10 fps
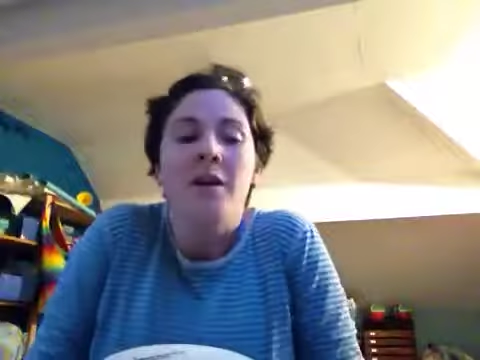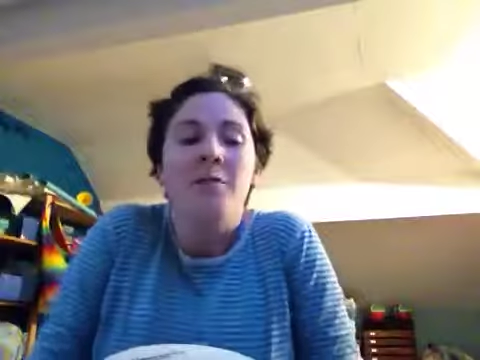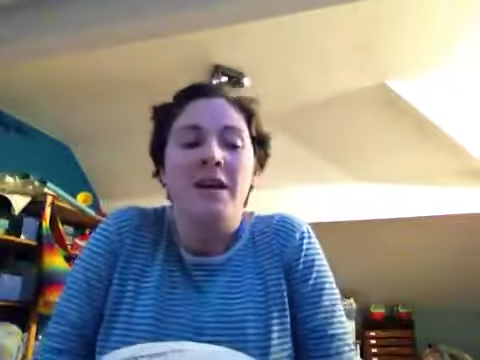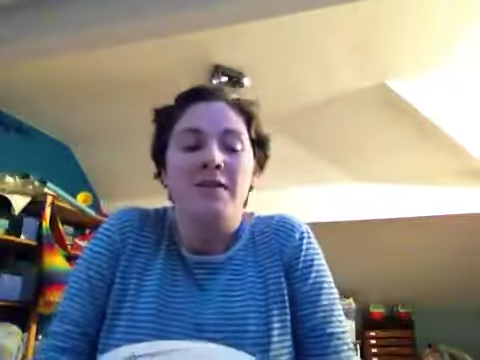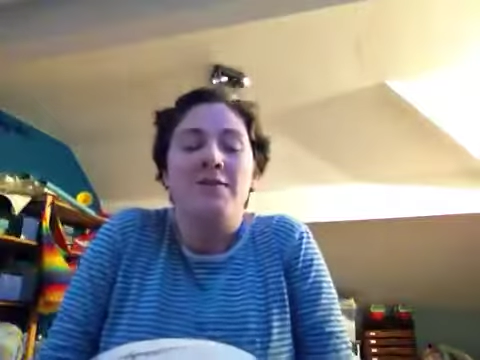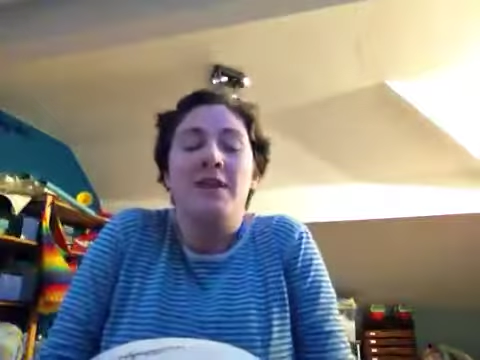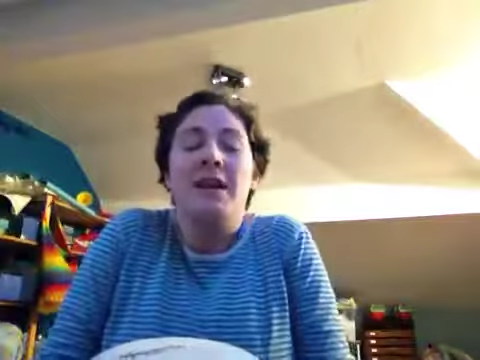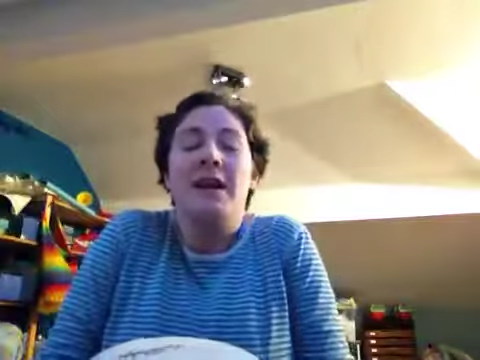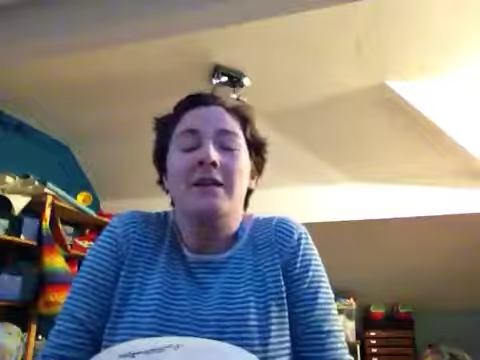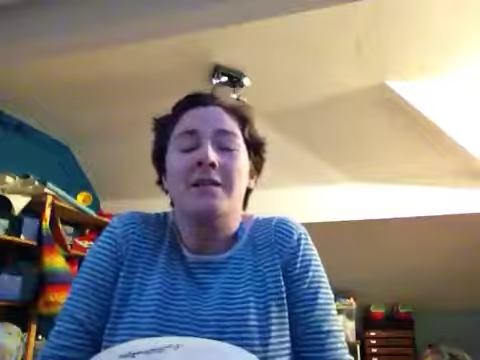pattern for the
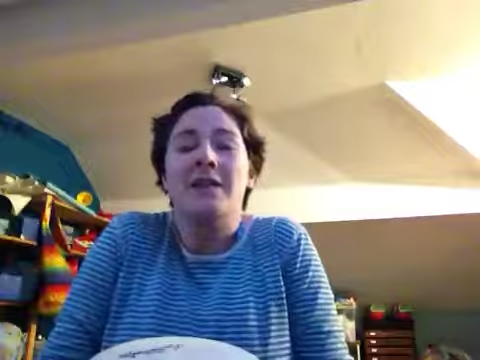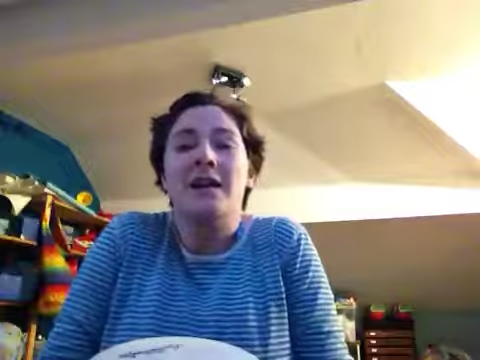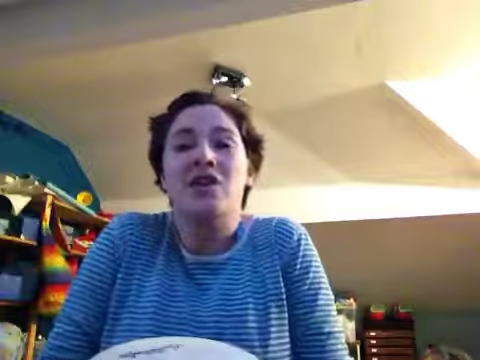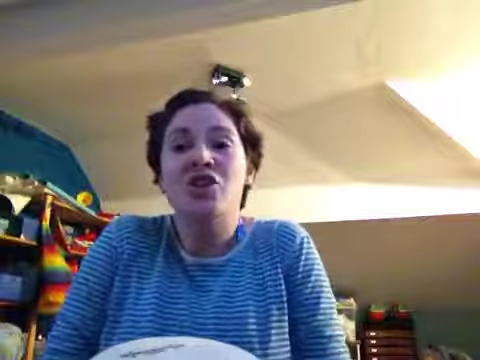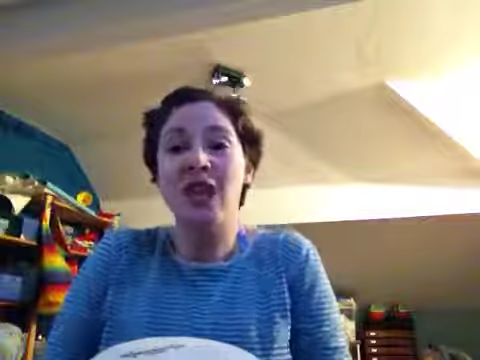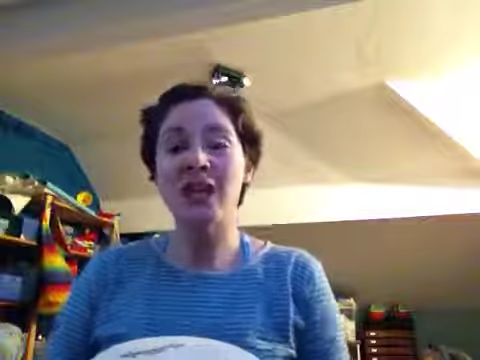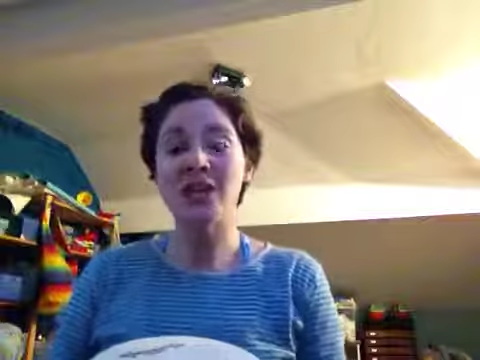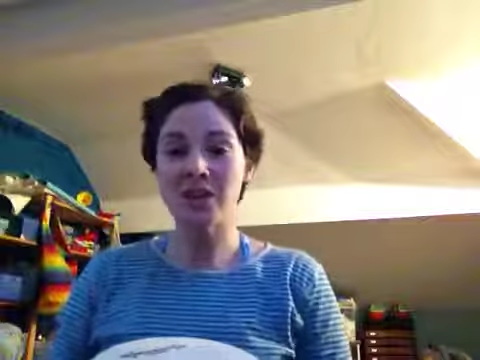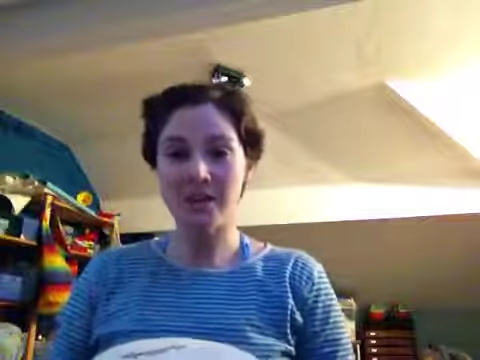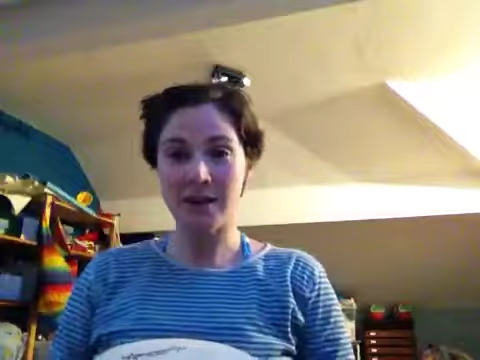last line
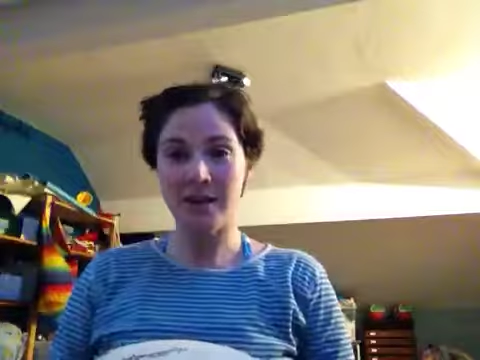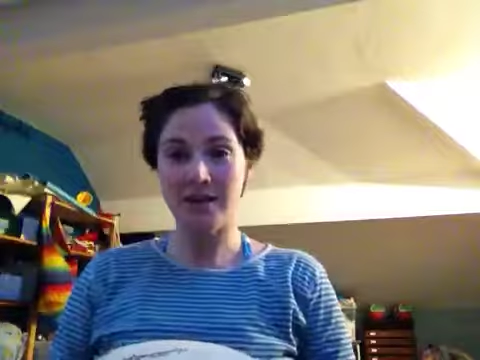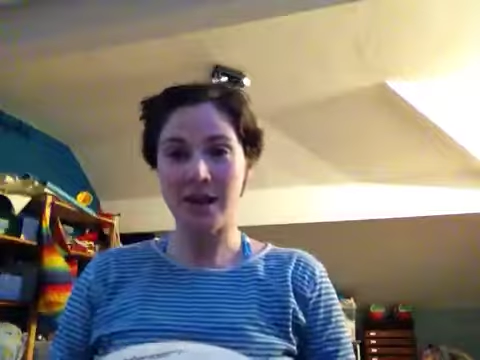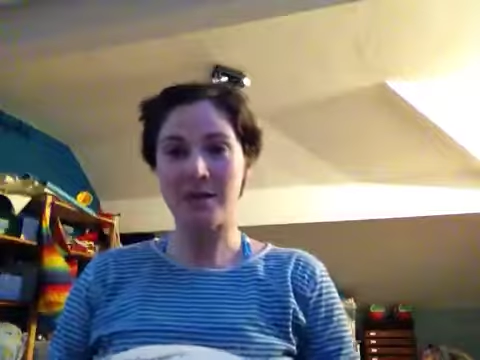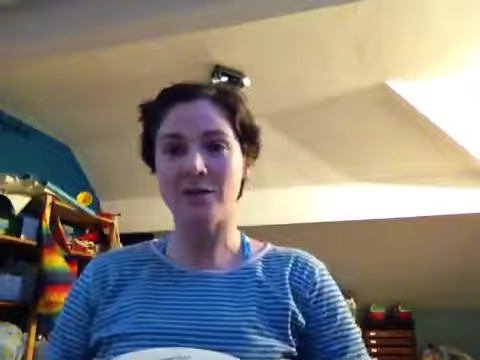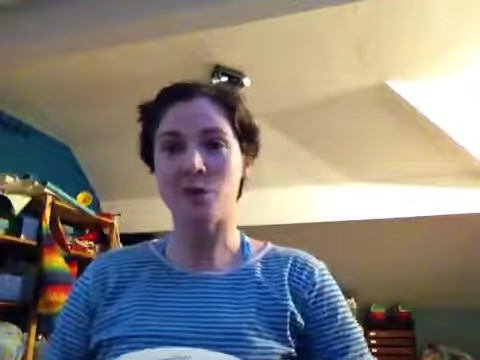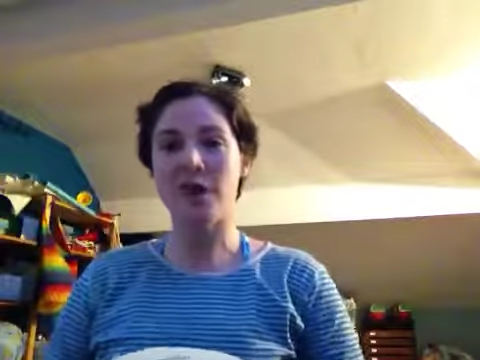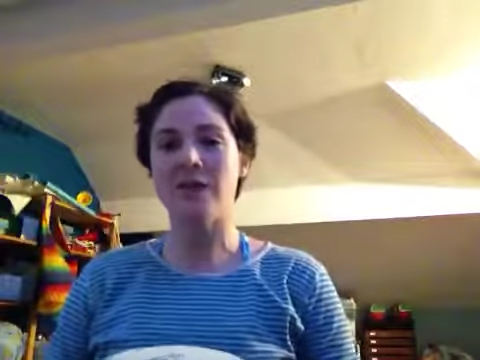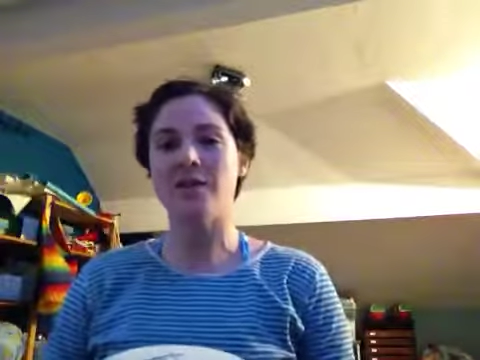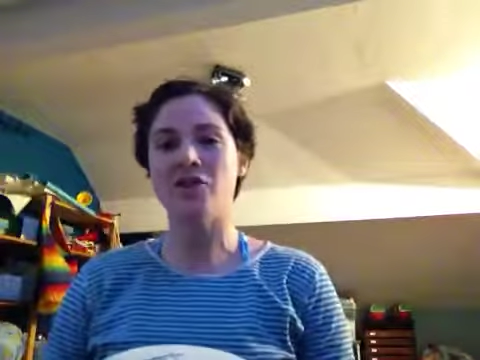changes and that's
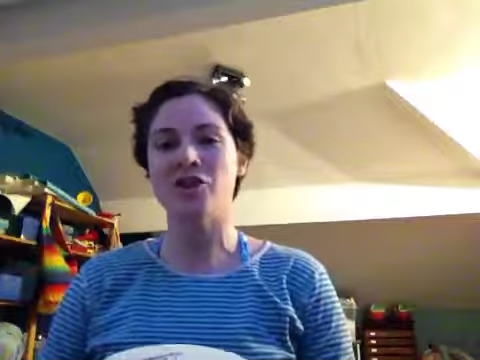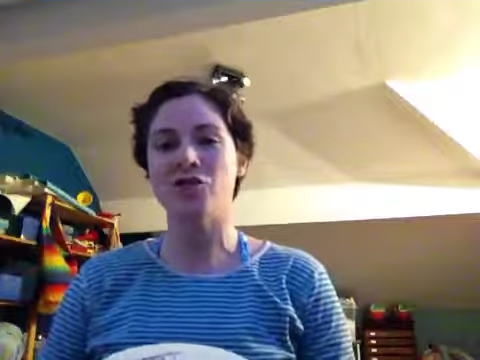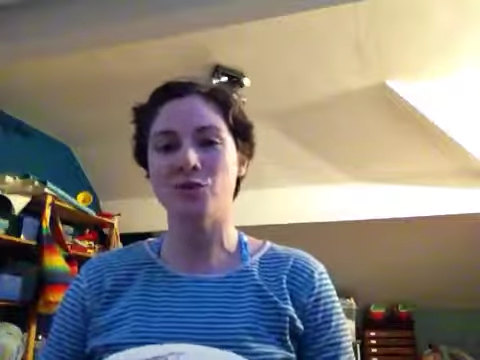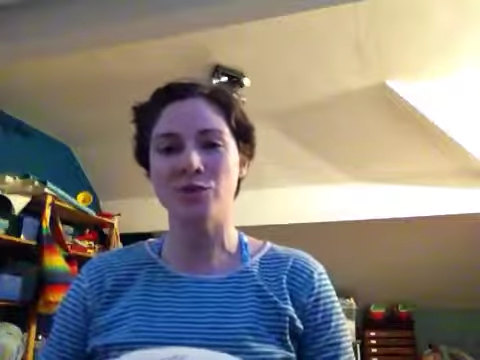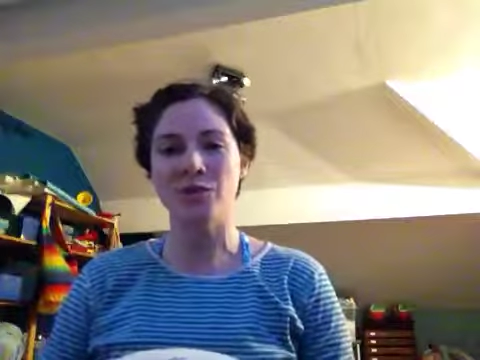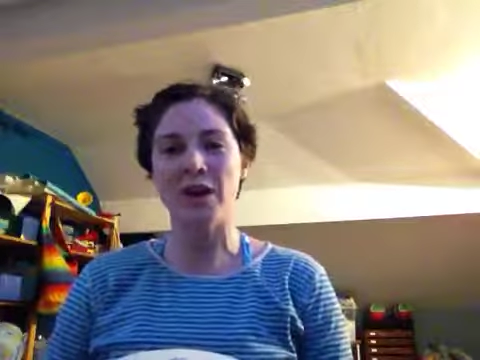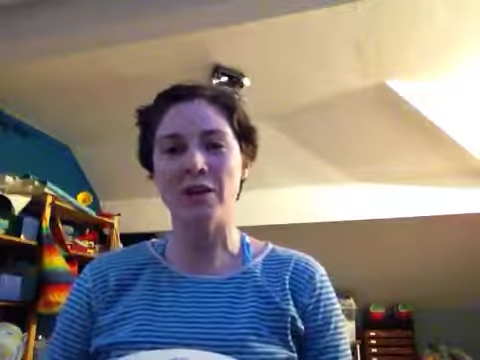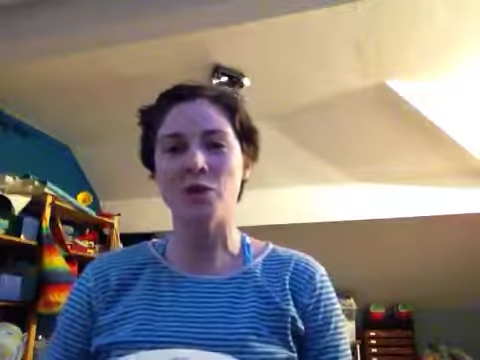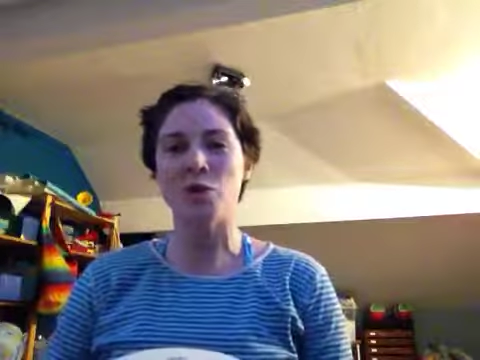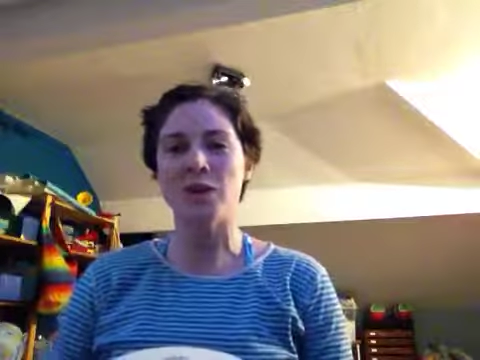where the children will find
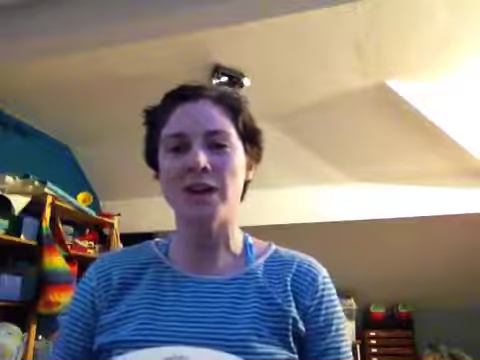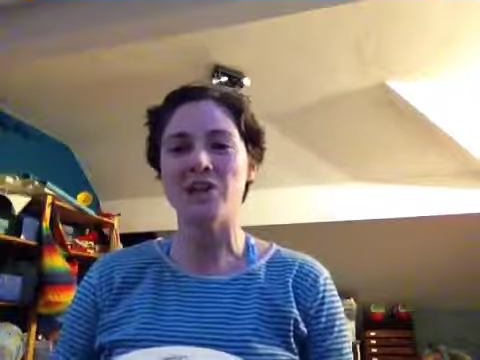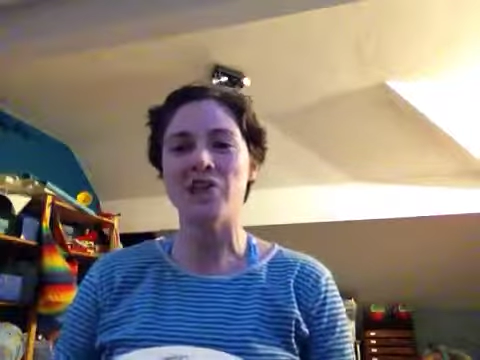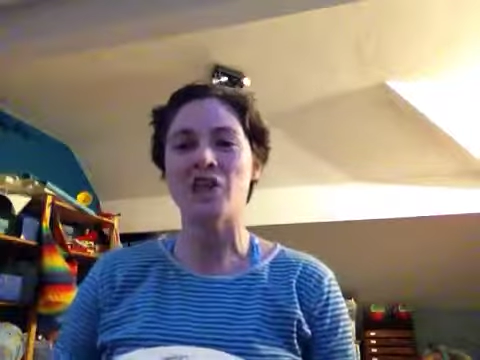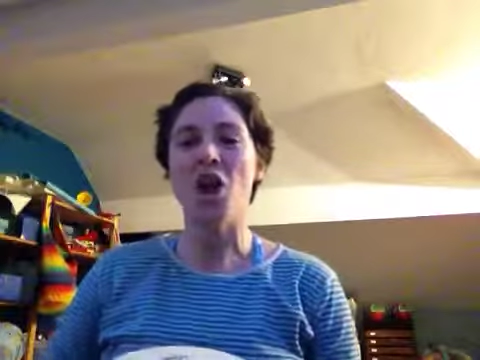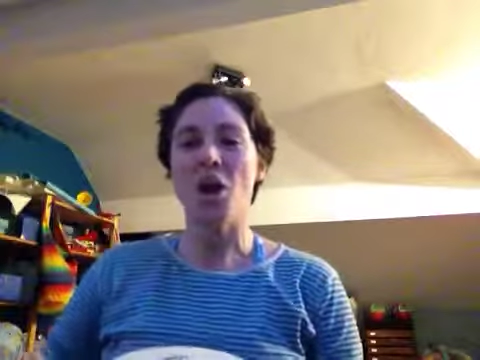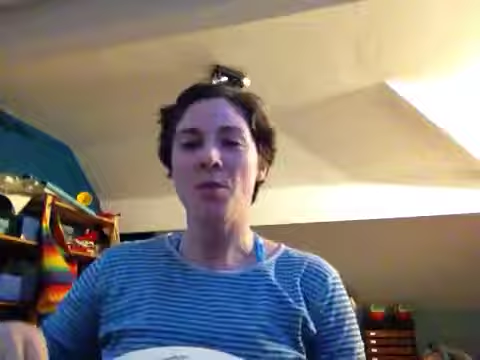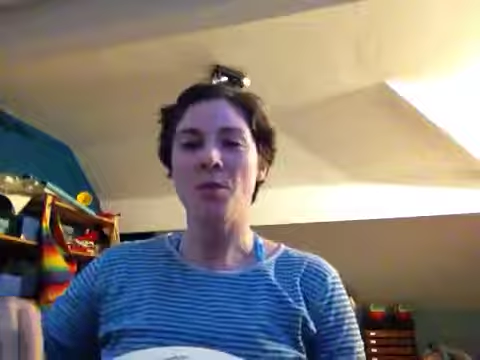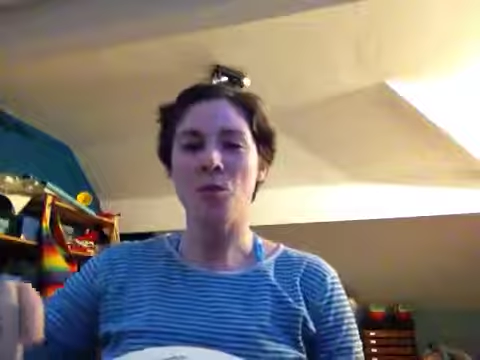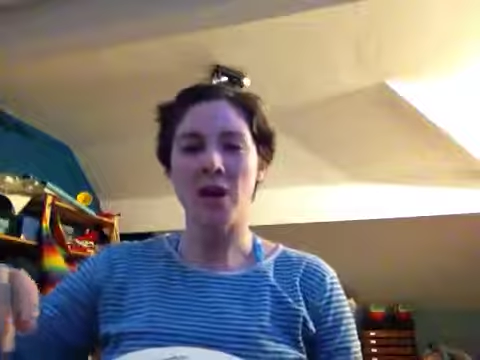the coordination
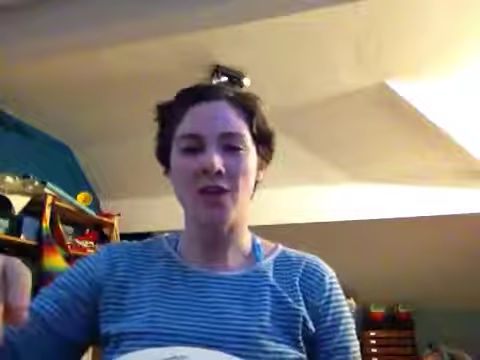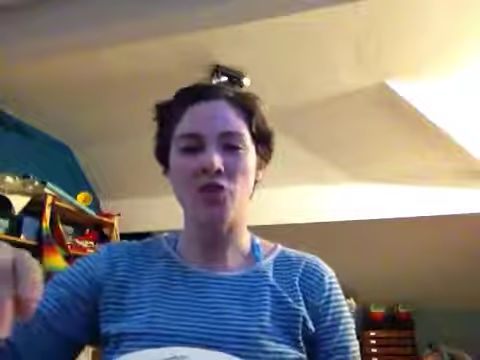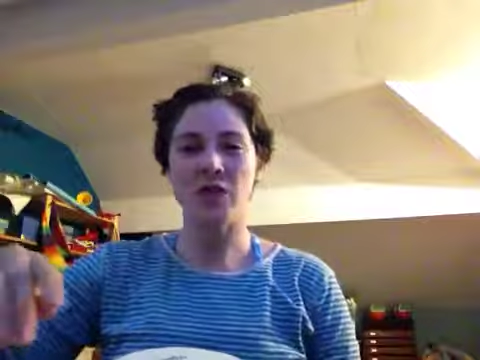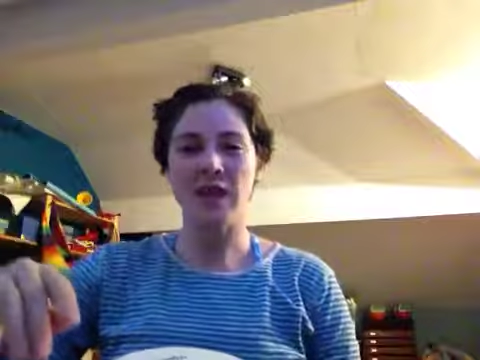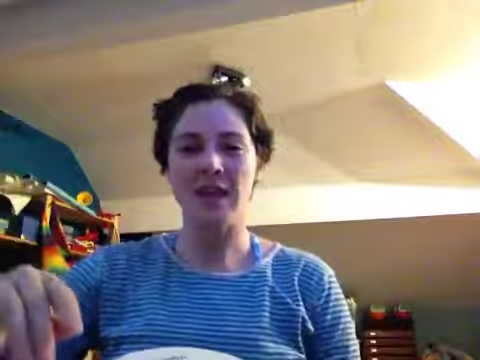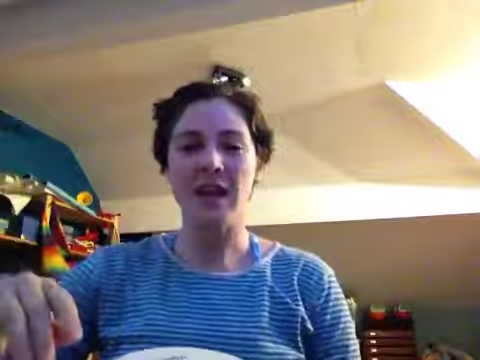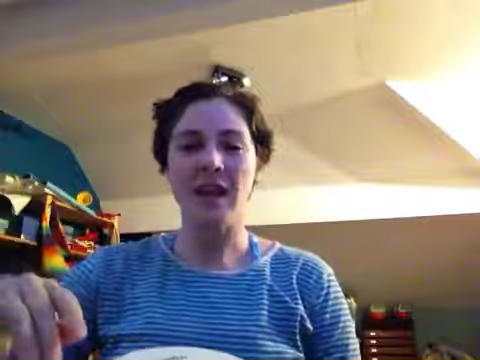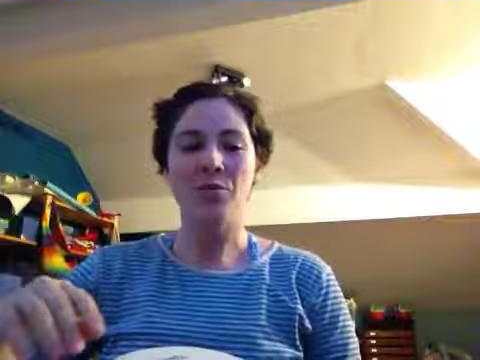quite tricky.